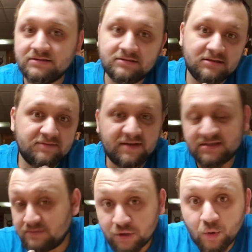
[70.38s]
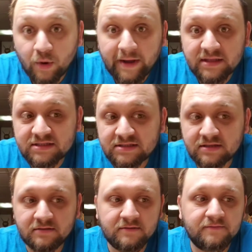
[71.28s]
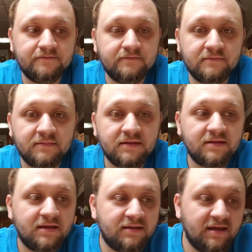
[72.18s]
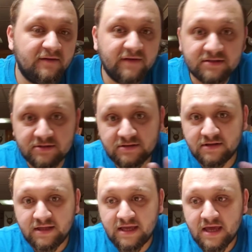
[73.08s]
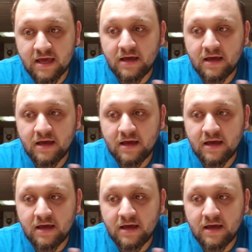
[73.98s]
There's been some new ones that have entered the